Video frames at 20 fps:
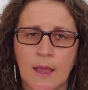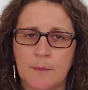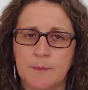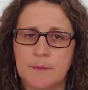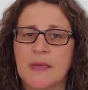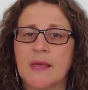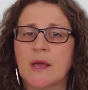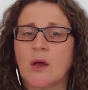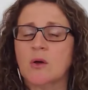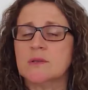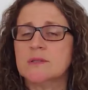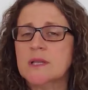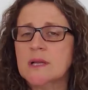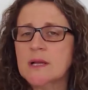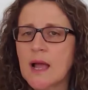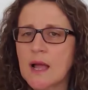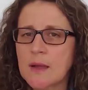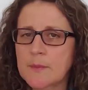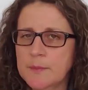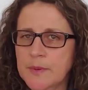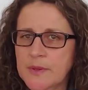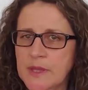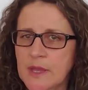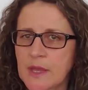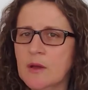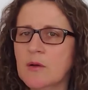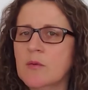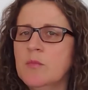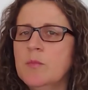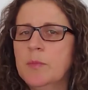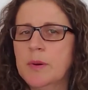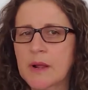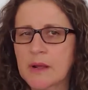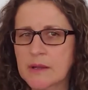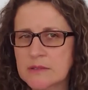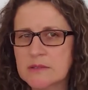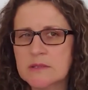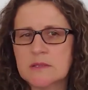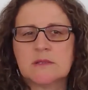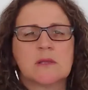Because the company
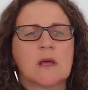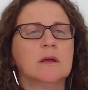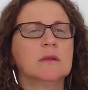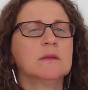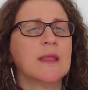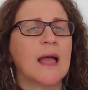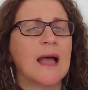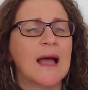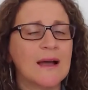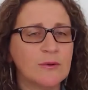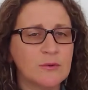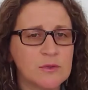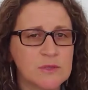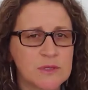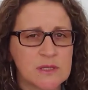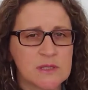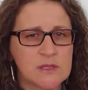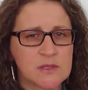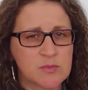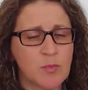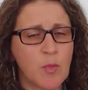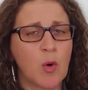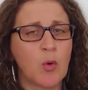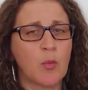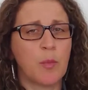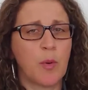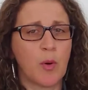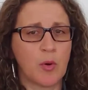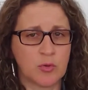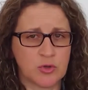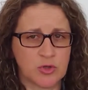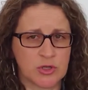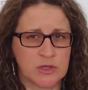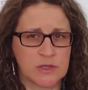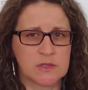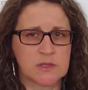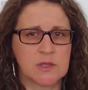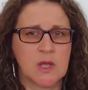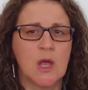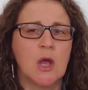comprises 1,000 small
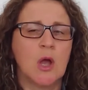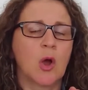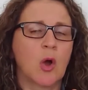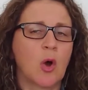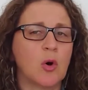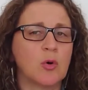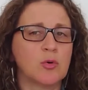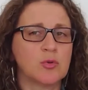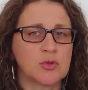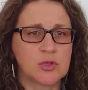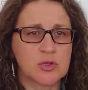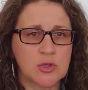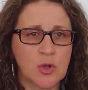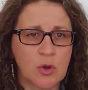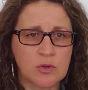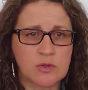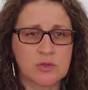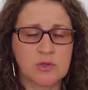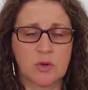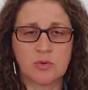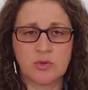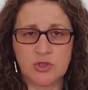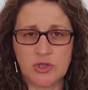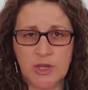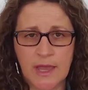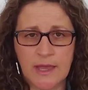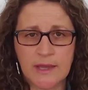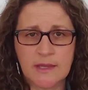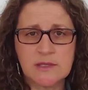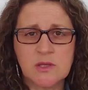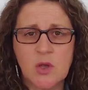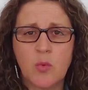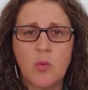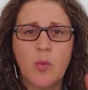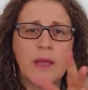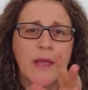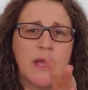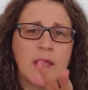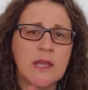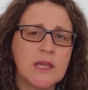portions called stocks or shares
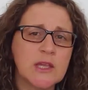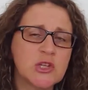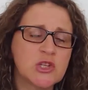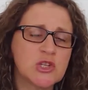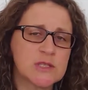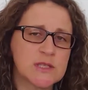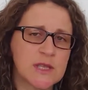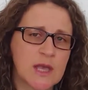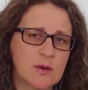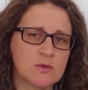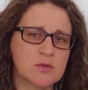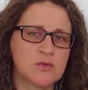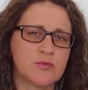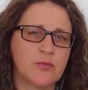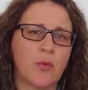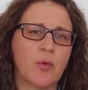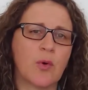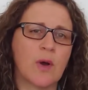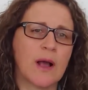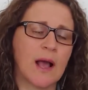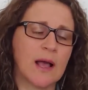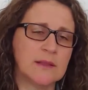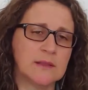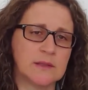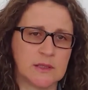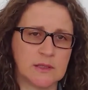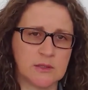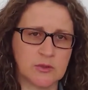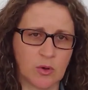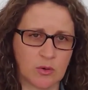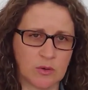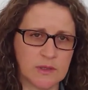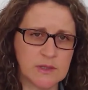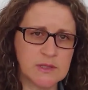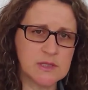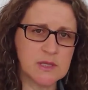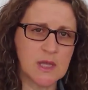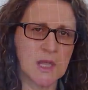where each sells for $100,